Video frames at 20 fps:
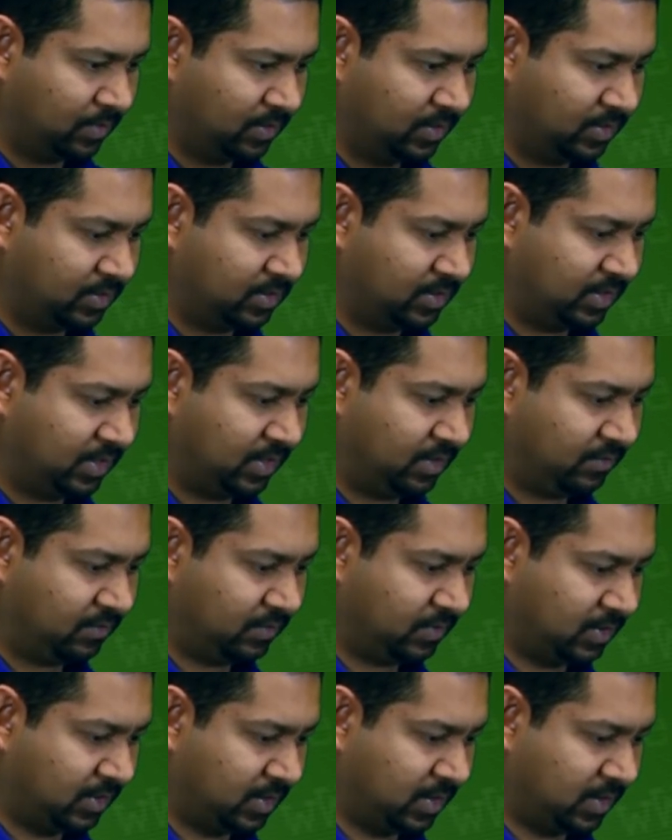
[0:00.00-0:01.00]
Hit
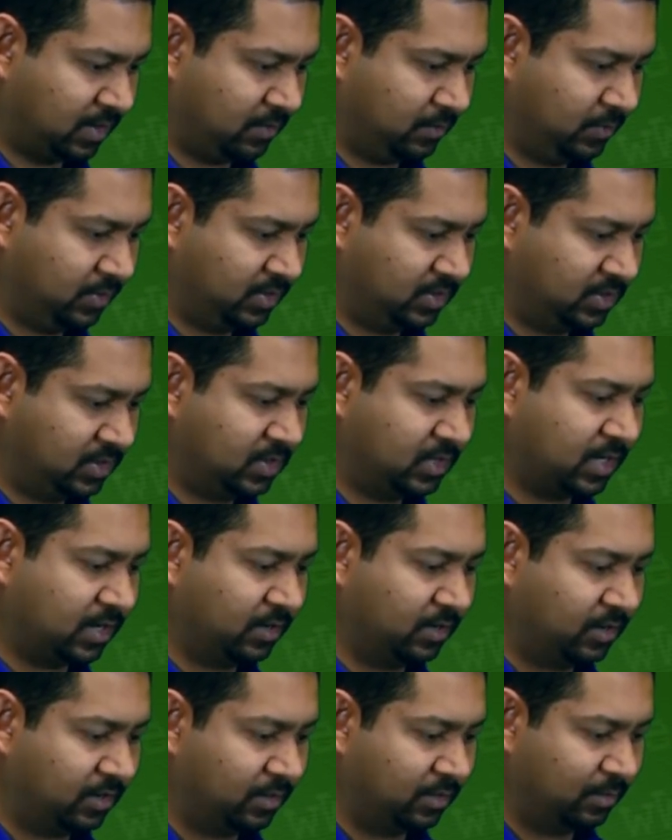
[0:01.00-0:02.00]
save, and now we can see down
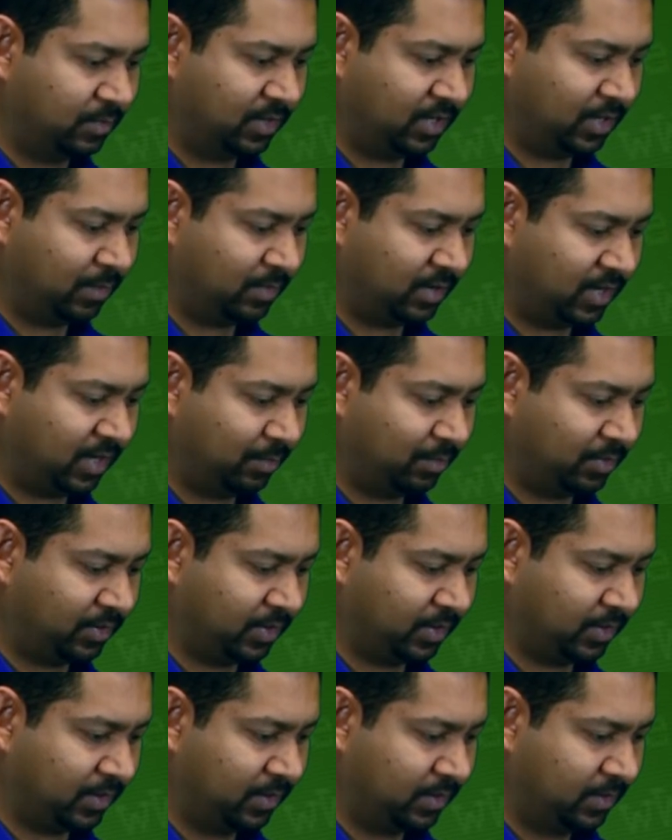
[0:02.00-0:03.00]
here it became a
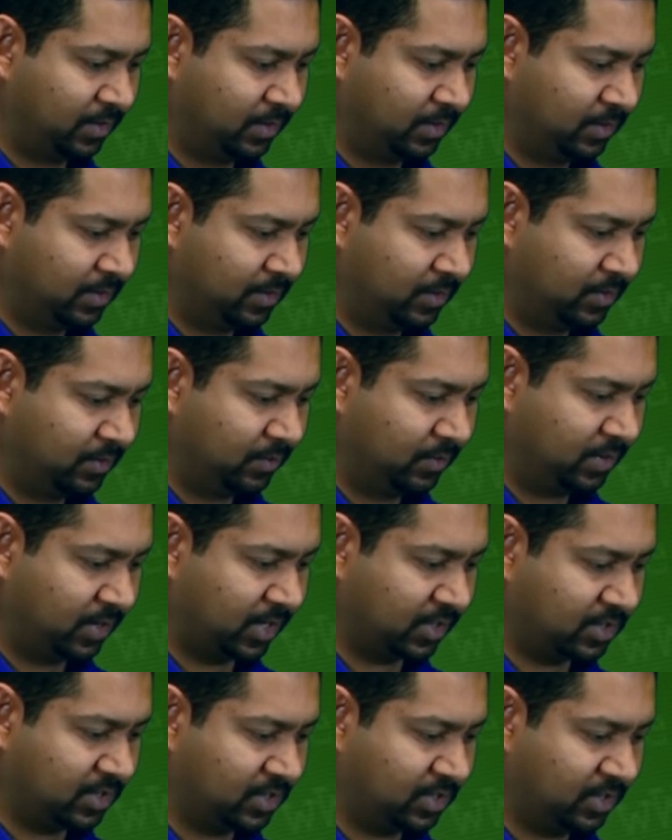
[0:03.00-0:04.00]
hyperlink. You can
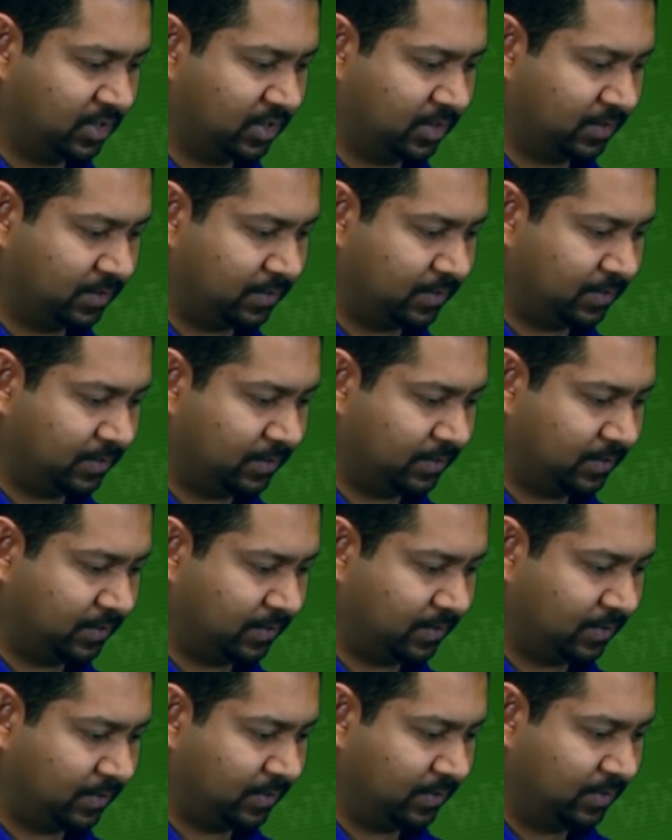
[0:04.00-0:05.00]
actually click it.
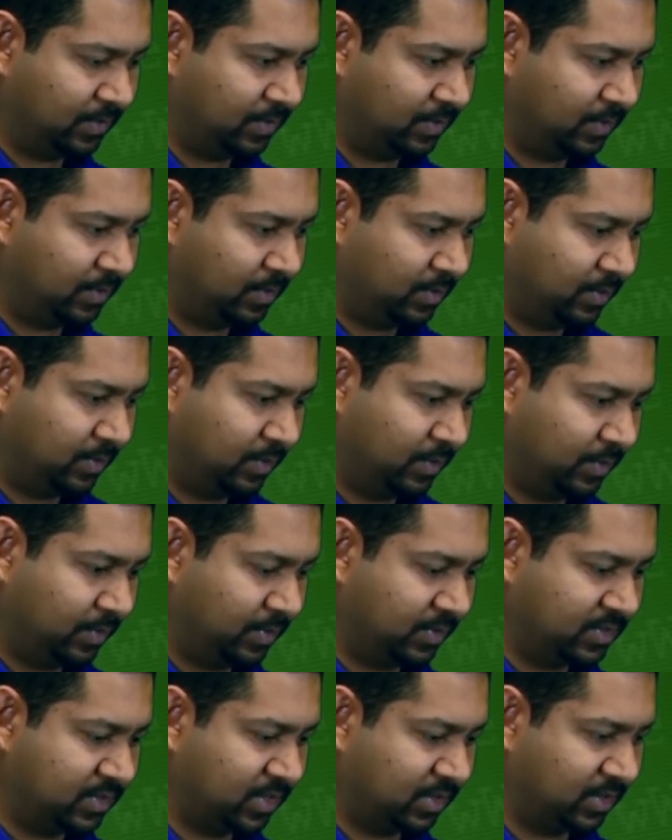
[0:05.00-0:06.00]

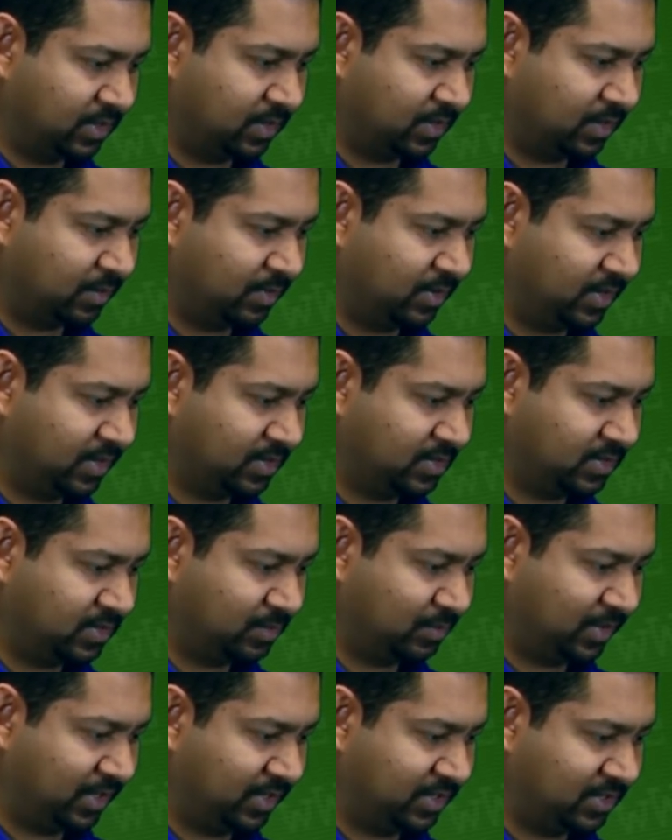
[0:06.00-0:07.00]
There's nothing there because
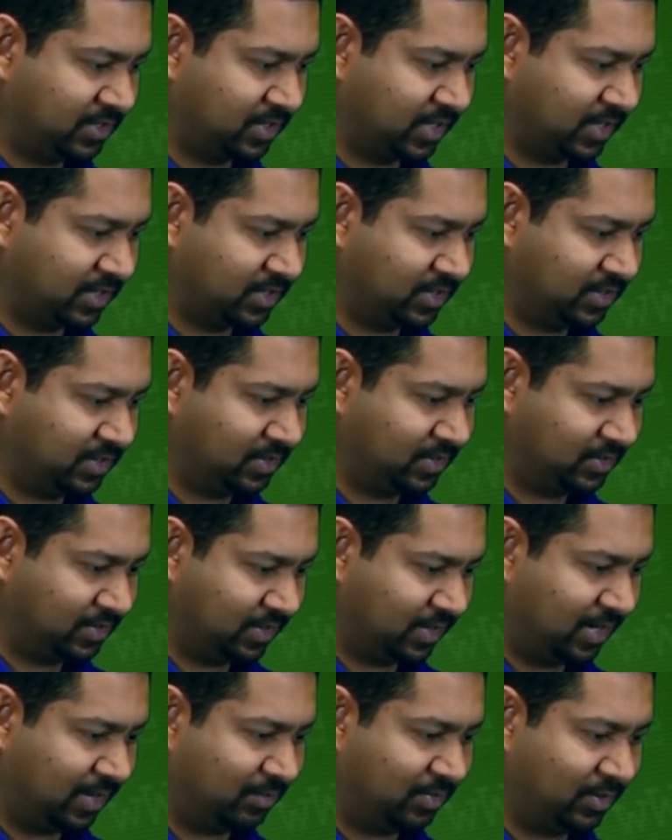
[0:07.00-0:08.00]
this page is actually
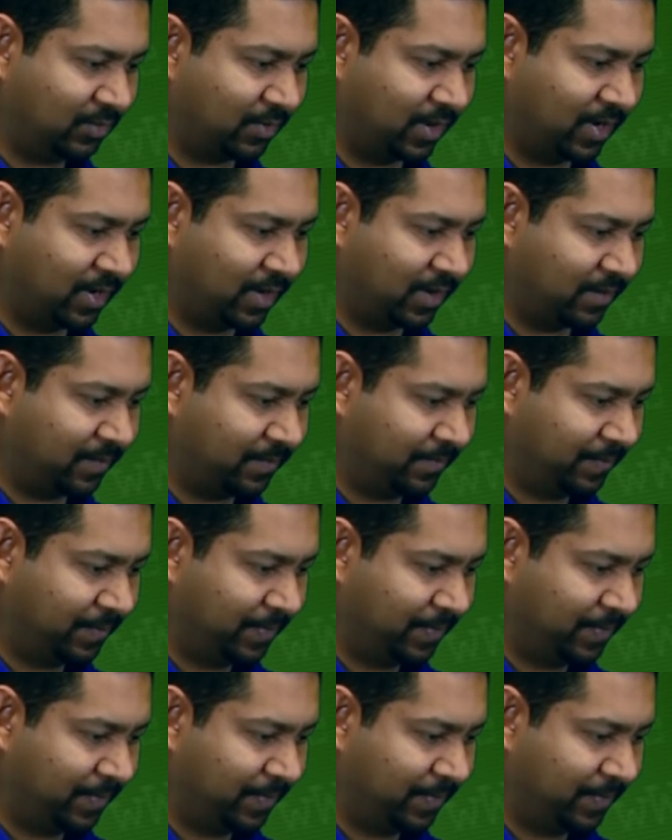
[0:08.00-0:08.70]
empty right now.